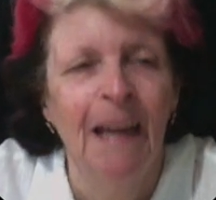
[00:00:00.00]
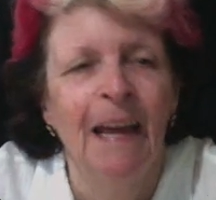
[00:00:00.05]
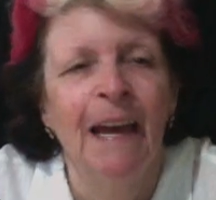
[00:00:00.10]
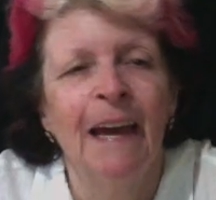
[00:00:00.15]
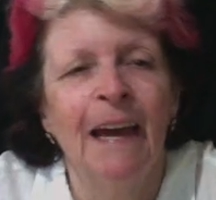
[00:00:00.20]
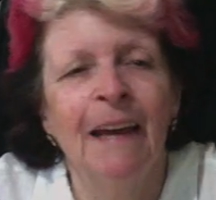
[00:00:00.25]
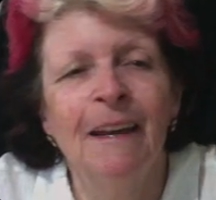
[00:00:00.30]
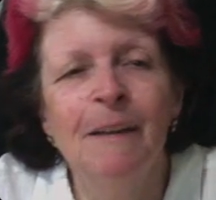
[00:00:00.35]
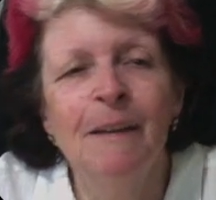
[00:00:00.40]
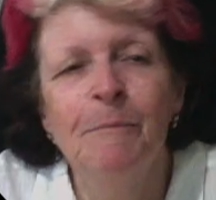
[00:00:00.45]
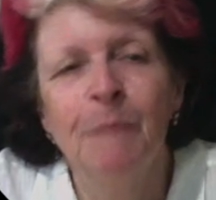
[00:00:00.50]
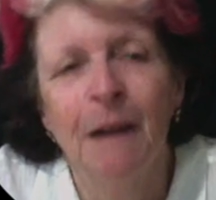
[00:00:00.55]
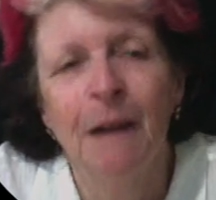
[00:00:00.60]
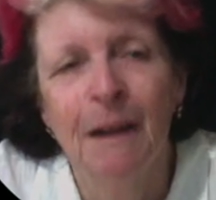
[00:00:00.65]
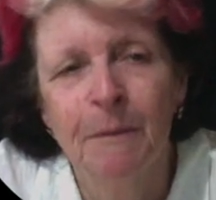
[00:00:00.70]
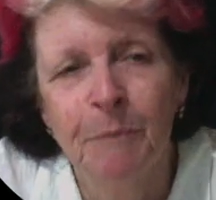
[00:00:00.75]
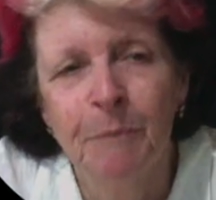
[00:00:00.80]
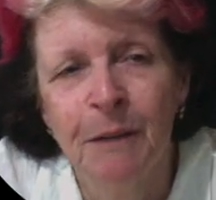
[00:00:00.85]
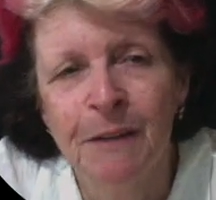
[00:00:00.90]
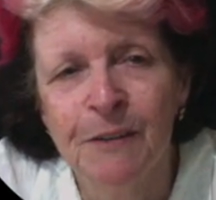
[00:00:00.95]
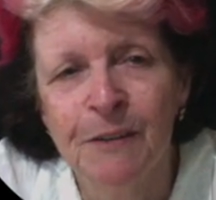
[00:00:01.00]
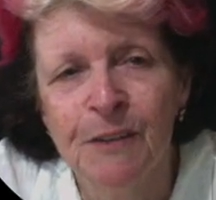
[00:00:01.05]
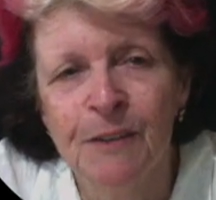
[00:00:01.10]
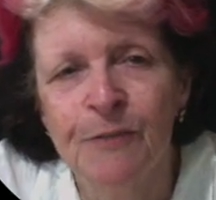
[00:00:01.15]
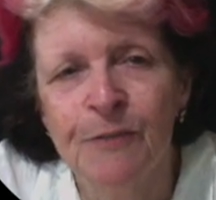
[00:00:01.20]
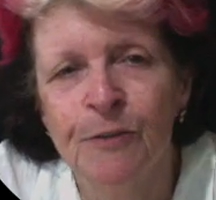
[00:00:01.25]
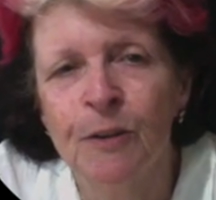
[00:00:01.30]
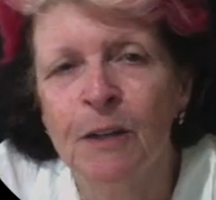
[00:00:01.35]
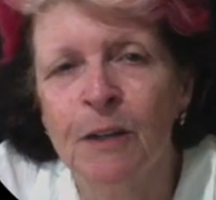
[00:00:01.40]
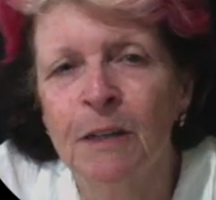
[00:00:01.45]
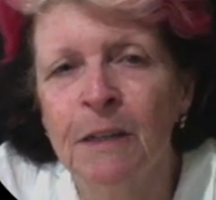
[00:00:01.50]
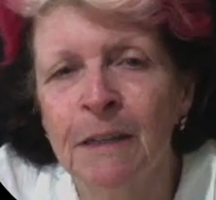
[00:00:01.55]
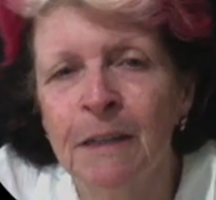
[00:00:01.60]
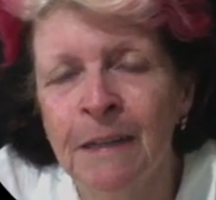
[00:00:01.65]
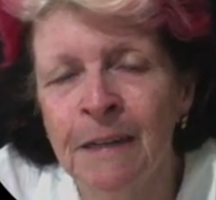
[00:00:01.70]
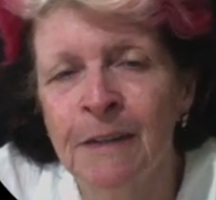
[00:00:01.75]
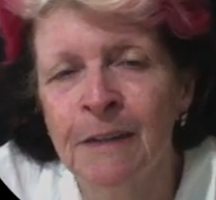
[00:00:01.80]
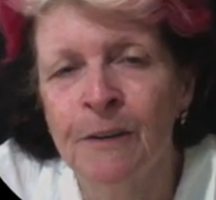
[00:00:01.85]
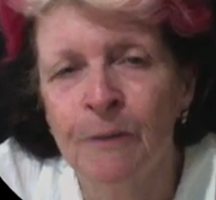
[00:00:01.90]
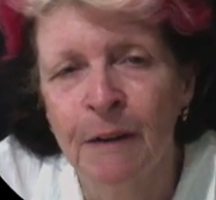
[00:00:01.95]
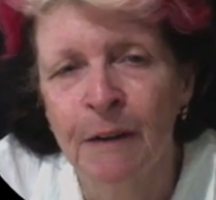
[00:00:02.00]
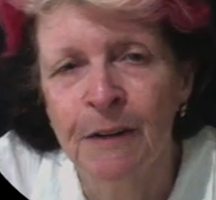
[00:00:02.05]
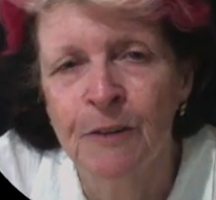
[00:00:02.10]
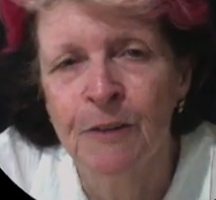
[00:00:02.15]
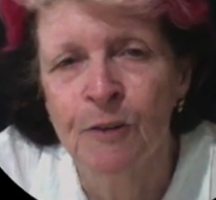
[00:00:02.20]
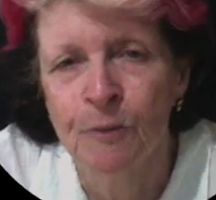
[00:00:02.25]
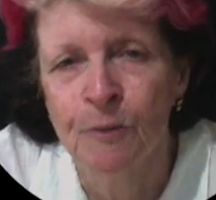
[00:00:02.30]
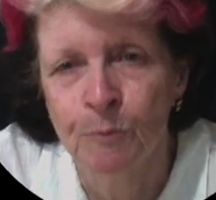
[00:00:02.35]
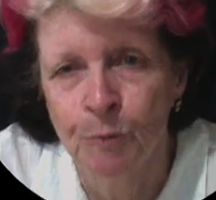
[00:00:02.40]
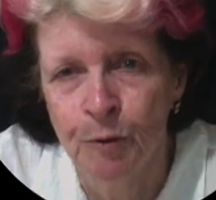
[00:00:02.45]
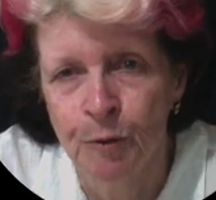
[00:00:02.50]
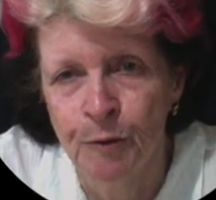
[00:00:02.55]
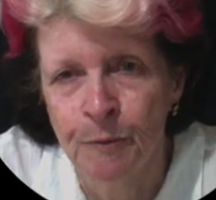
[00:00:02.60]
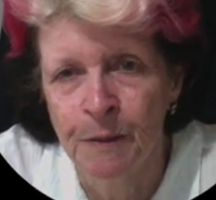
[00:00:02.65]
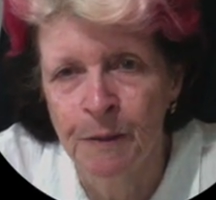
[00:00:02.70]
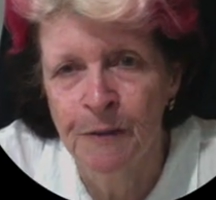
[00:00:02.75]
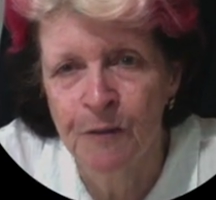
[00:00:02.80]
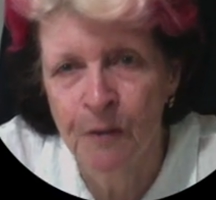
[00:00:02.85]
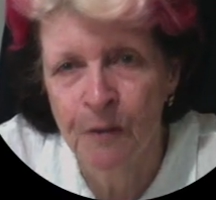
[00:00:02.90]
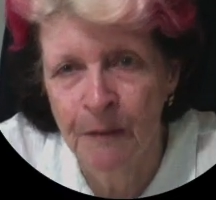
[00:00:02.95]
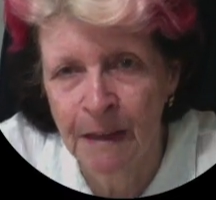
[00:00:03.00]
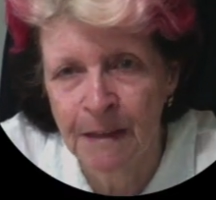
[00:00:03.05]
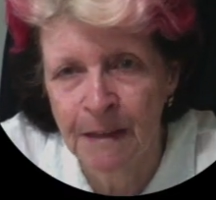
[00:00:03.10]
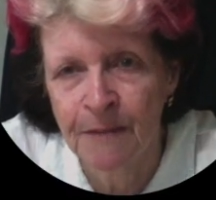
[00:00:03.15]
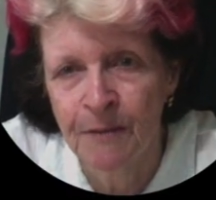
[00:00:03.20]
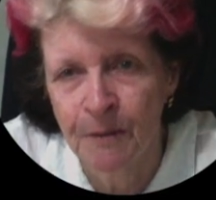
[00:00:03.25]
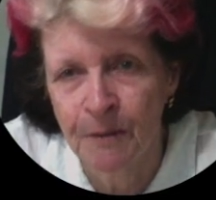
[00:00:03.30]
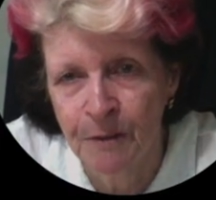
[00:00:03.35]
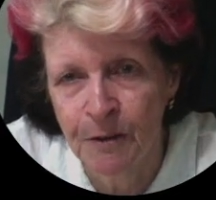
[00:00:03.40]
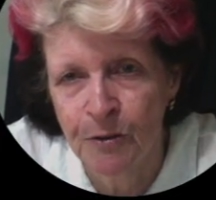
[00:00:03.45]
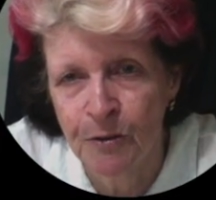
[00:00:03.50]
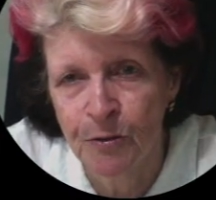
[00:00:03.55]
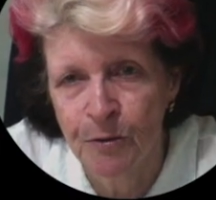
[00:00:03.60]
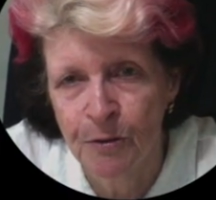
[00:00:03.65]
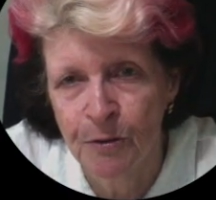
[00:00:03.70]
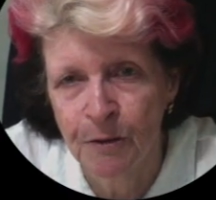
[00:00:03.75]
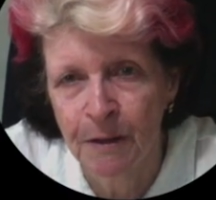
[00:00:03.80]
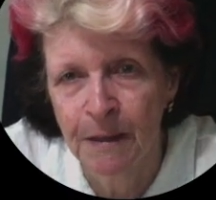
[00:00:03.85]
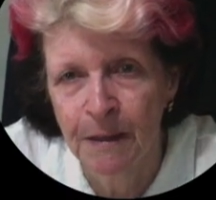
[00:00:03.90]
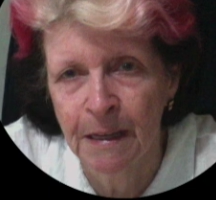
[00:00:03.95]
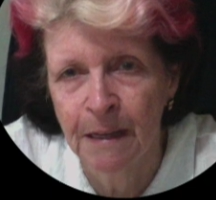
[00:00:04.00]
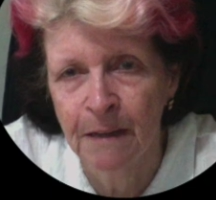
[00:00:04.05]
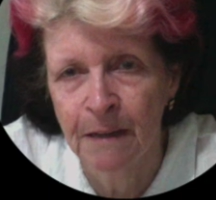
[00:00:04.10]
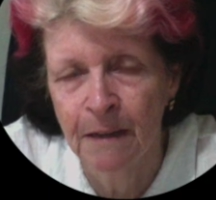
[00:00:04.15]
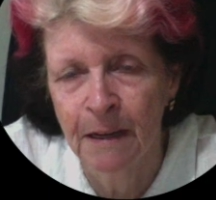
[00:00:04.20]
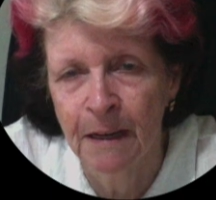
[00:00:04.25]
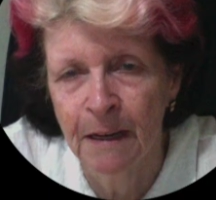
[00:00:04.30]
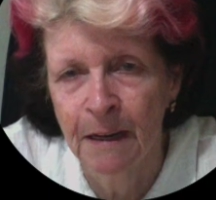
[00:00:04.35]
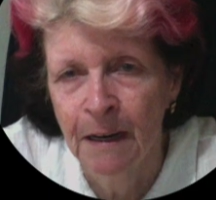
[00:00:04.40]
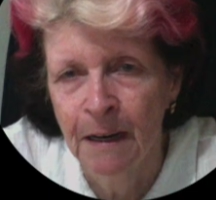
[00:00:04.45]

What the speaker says: Edit bark pieces for a cleaner directional movement. So that's very true. I think that